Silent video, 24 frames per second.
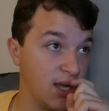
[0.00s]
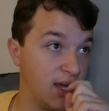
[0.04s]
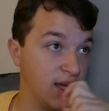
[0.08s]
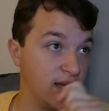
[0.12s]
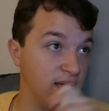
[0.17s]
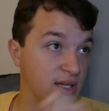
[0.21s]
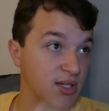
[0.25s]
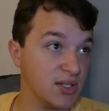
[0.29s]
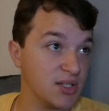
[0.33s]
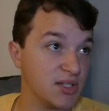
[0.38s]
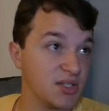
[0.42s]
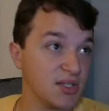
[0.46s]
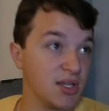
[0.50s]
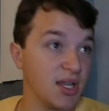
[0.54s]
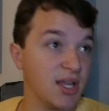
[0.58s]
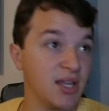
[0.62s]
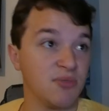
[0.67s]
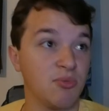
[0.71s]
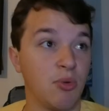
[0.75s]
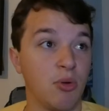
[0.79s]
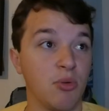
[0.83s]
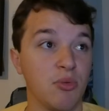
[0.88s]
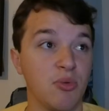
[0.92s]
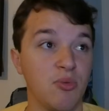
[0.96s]
is
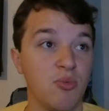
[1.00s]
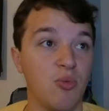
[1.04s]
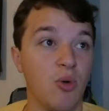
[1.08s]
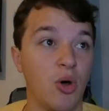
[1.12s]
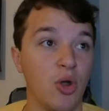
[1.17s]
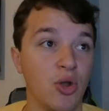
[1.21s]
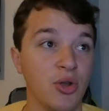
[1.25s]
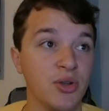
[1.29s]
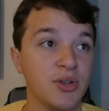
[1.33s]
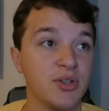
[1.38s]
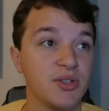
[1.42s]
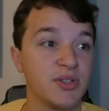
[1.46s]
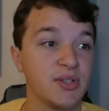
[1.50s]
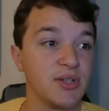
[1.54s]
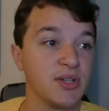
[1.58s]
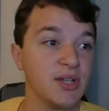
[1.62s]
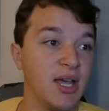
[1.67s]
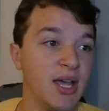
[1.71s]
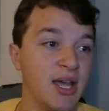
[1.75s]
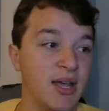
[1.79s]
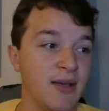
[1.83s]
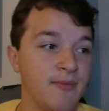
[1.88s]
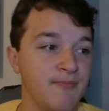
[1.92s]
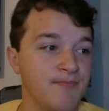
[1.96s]
what we want.
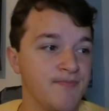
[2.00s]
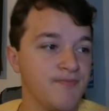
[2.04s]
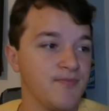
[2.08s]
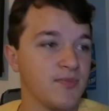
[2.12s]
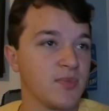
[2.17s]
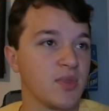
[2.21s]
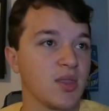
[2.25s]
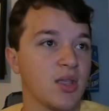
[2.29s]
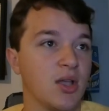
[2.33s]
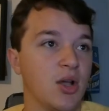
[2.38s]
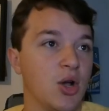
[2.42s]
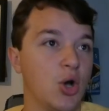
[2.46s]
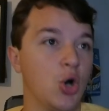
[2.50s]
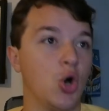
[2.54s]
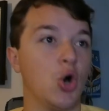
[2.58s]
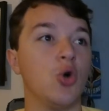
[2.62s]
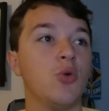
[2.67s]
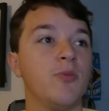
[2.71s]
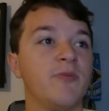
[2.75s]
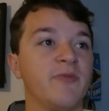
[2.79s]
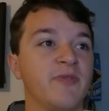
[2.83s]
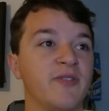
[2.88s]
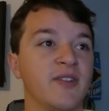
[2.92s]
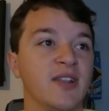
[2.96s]

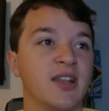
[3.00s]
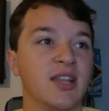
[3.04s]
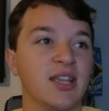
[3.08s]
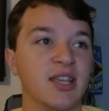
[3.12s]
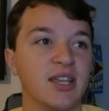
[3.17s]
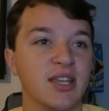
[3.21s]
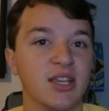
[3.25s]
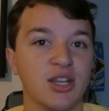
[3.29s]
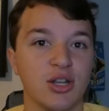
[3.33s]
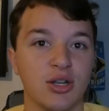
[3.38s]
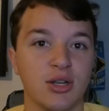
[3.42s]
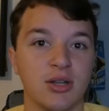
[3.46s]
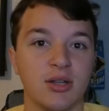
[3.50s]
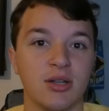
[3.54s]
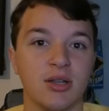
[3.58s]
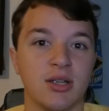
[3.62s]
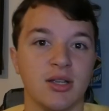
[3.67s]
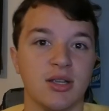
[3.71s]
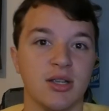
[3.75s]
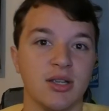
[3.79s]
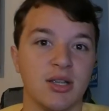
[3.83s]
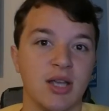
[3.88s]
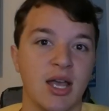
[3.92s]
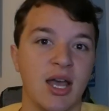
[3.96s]
Hopefully,
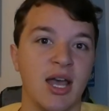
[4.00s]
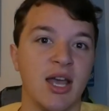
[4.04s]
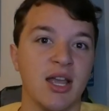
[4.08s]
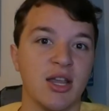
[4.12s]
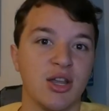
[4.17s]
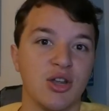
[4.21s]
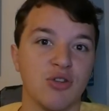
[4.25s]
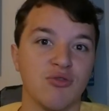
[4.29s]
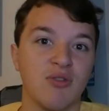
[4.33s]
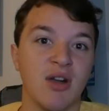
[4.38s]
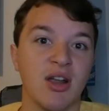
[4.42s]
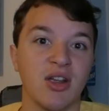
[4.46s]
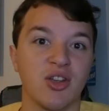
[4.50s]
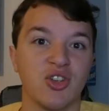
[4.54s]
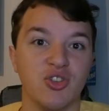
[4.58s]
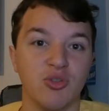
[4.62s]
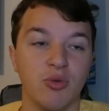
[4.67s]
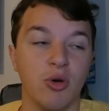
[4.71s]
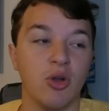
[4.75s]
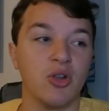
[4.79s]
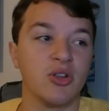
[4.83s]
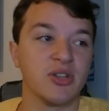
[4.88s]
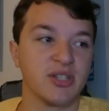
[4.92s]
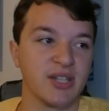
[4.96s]
Garang
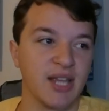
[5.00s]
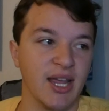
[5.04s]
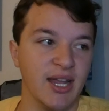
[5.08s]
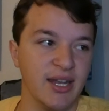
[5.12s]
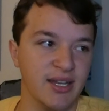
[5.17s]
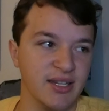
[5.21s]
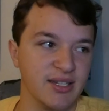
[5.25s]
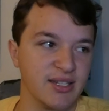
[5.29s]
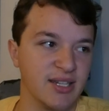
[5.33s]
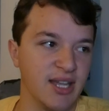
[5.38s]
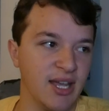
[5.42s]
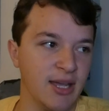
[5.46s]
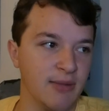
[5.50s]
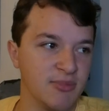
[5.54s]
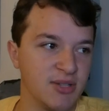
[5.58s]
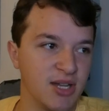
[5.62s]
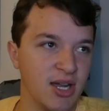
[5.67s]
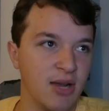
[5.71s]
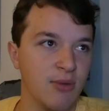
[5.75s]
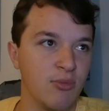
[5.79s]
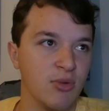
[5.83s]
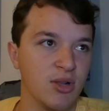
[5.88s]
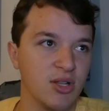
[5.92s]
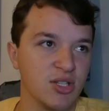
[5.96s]
Kuol's getting his game
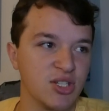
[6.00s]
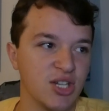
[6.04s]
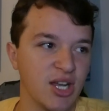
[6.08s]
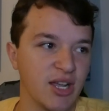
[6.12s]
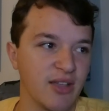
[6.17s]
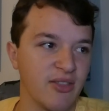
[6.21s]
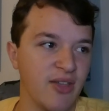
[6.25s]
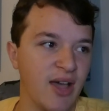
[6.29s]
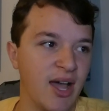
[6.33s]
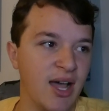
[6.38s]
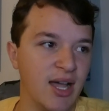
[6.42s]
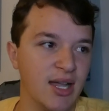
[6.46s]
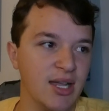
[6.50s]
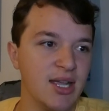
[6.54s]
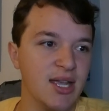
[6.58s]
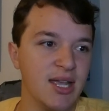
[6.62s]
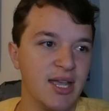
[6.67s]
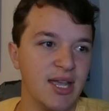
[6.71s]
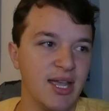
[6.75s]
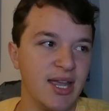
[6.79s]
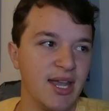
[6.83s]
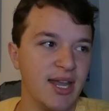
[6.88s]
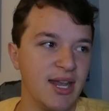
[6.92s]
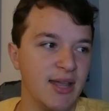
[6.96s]
time. We'll check that
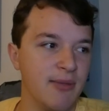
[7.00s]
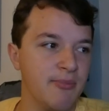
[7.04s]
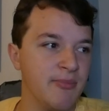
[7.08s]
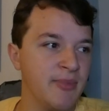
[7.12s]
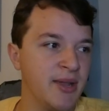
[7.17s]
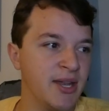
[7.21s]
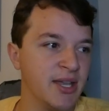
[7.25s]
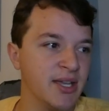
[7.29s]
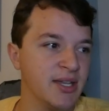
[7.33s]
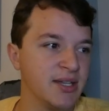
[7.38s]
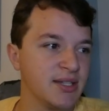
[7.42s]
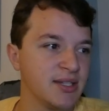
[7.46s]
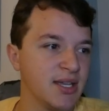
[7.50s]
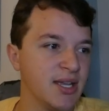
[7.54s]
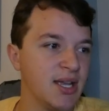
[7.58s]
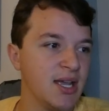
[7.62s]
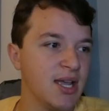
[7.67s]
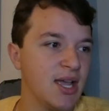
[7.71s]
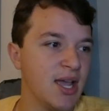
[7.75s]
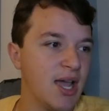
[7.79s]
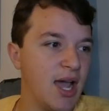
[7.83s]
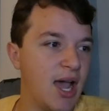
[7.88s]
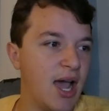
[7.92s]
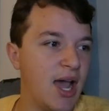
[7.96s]
in a minute.
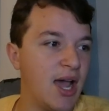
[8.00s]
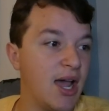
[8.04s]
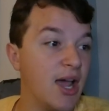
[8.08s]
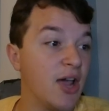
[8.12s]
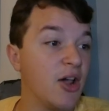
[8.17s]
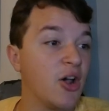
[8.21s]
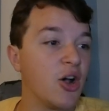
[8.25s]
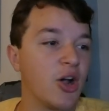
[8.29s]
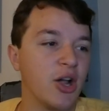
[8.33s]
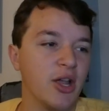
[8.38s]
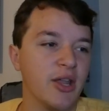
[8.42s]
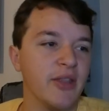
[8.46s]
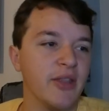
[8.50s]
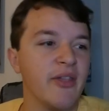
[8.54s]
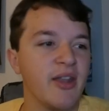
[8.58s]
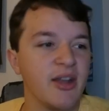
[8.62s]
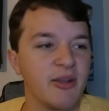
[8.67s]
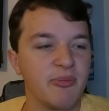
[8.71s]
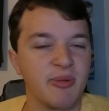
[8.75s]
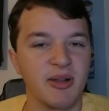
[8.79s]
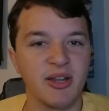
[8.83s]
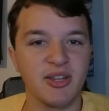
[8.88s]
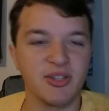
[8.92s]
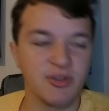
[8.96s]
And then he
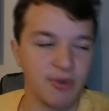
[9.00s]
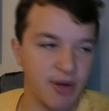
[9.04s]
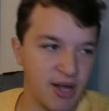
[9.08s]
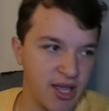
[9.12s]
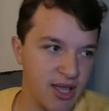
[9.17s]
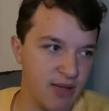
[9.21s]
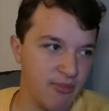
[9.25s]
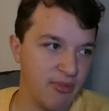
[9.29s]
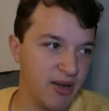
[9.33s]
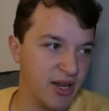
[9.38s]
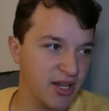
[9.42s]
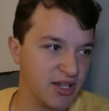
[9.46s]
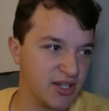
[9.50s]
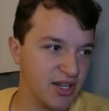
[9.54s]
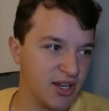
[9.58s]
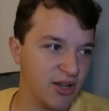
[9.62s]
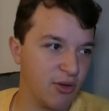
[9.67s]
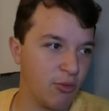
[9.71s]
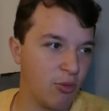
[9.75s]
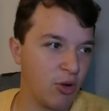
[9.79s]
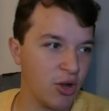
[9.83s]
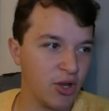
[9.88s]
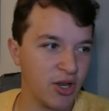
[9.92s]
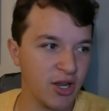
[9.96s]
played 28 minutes in a
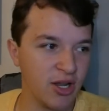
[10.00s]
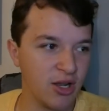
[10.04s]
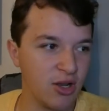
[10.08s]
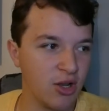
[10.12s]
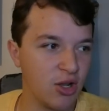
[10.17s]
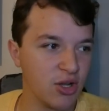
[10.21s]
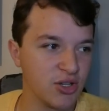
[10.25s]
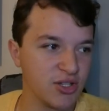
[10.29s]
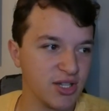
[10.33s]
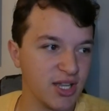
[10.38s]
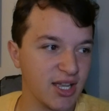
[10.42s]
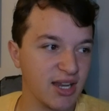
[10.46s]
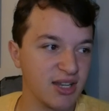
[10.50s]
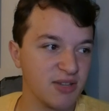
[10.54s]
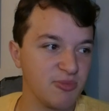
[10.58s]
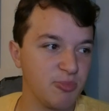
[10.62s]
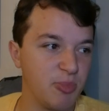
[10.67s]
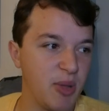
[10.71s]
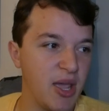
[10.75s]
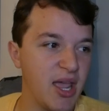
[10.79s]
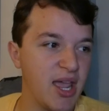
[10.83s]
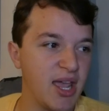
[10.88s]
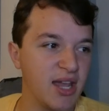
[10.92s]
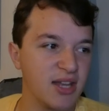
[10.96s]
1-0 loss against
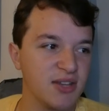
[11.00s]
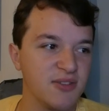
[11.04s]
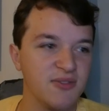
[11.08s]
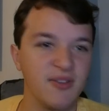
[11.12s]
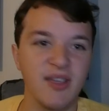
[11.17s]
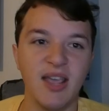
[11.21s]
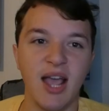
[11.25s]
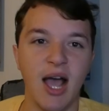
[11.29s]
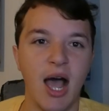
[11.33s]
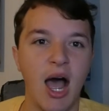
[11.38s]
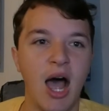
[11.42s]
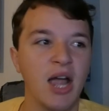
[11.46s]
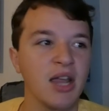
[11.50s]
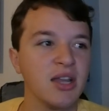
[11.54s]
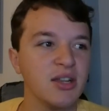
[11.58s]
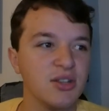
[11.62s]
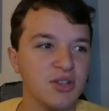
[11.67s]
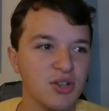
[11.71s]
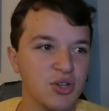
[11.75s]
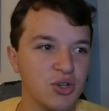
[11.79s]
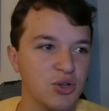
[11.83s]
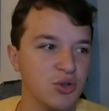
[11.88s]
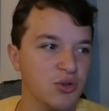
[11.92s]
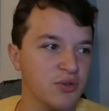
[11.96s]
PSV
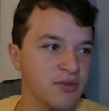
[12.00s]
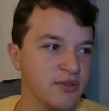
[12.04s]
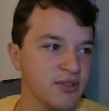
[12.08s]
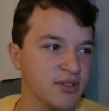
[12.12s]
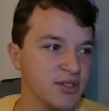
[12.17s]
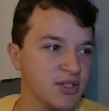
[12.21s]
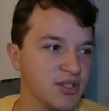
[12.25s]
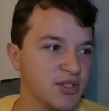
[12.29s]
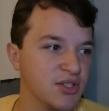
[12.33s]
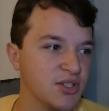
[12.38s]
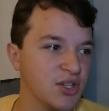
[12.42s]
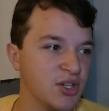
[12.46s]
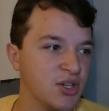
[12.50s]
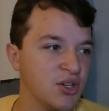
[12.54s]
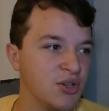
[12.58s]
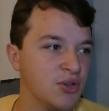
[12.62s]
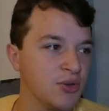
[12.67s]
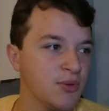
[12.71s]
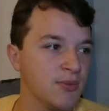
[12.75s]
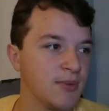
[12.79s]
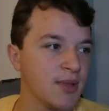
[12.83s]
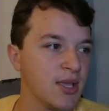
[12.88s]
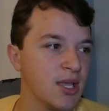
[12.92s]
Eindhoven. So,